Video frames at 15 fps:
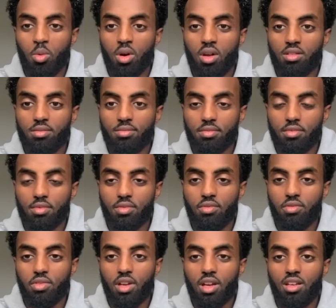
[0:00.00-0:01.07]
one,
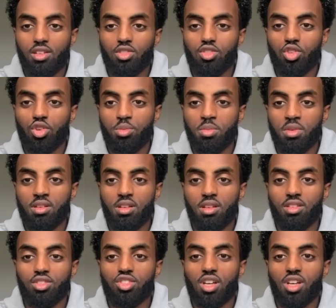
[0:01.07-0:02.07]
find enjoyment in